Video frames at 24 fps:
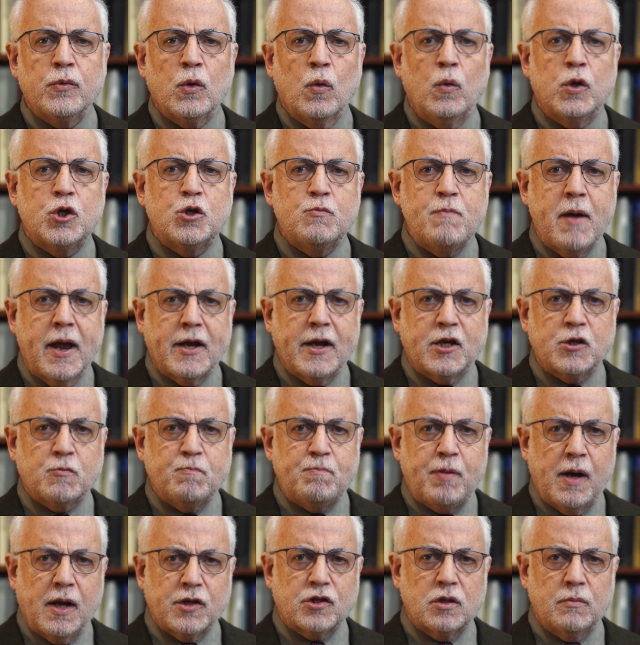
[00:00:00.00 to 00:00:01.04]
which makes
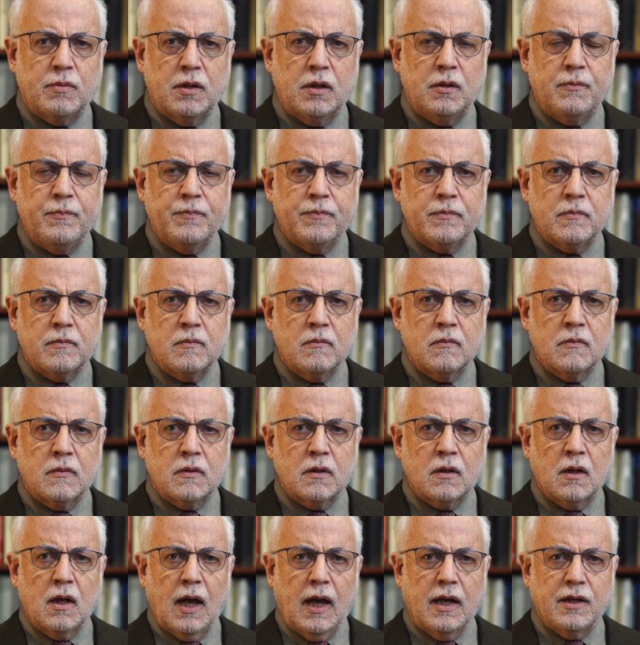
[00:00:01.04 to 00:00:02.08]
possible
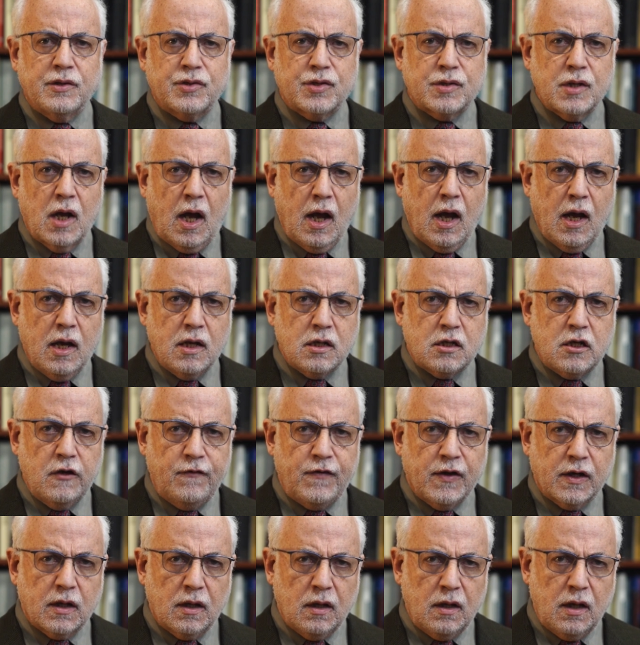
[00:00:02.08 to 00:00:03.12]
a
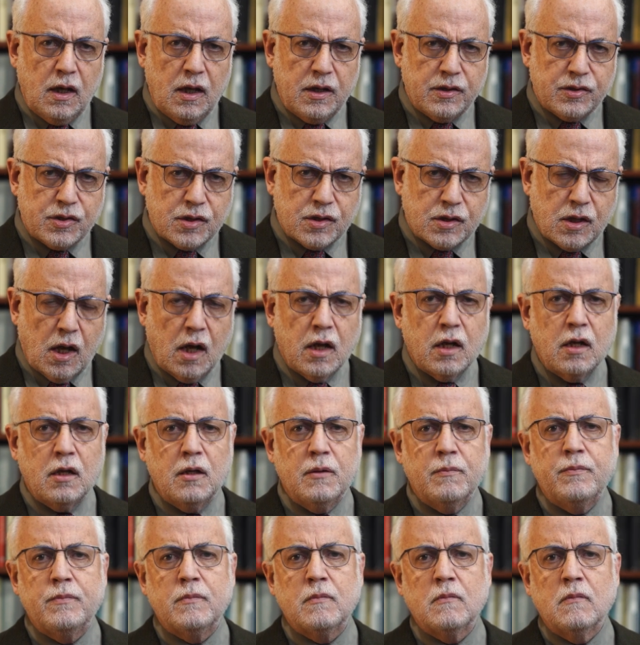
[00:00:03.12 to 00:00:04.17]
scientific study
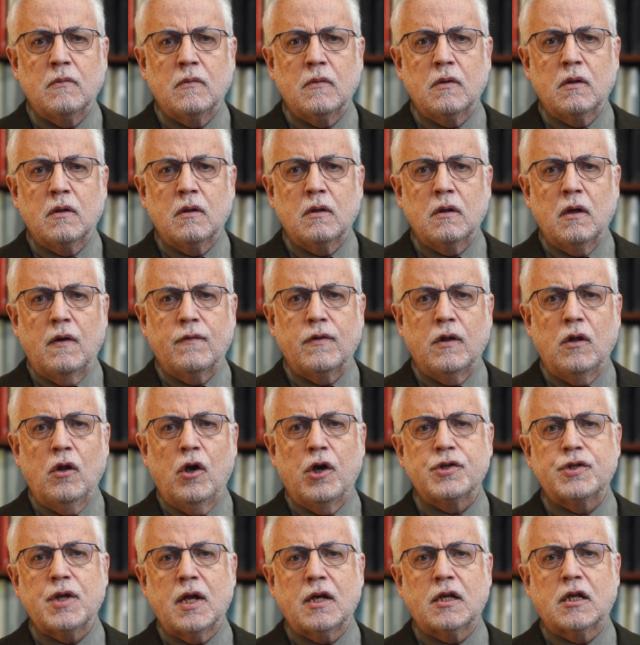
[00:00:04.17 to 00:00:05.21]
of the
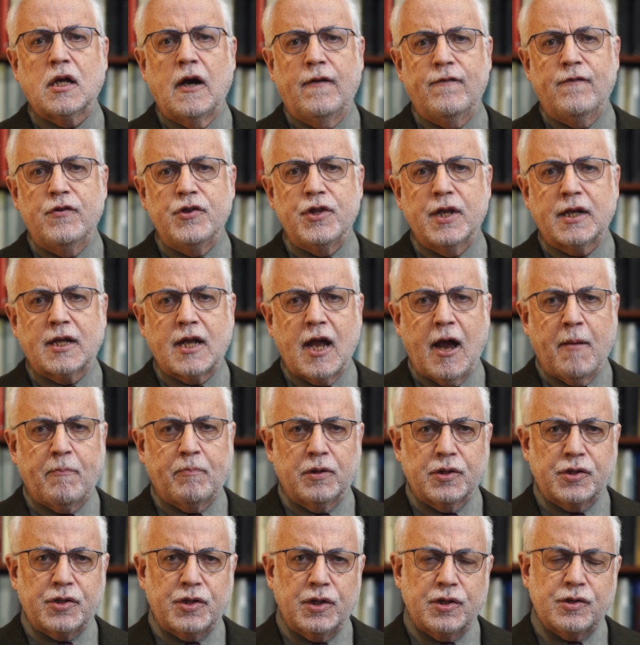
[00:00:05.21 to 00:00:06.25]
laws that govern the
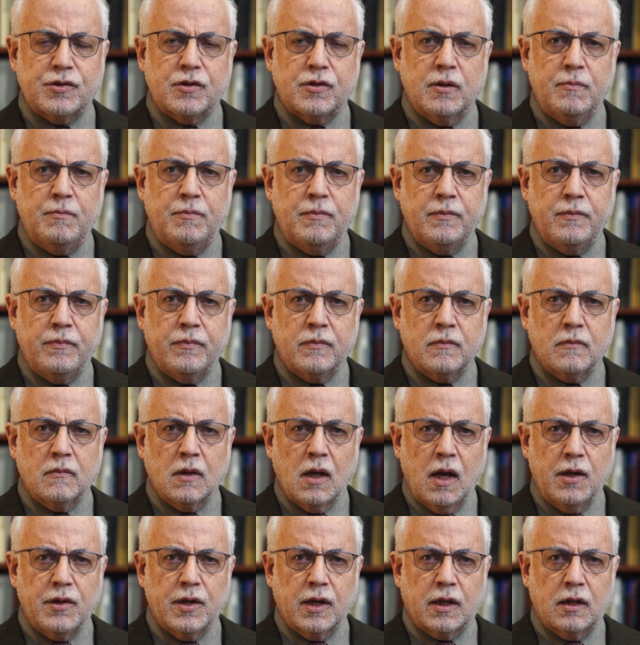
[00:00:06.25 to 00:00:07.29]
capitalist system
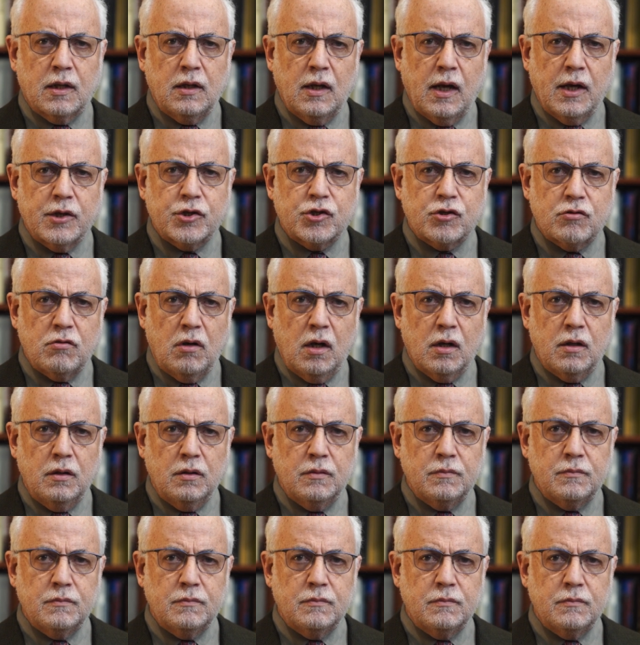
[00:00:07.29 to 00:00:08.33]
and the class struggle.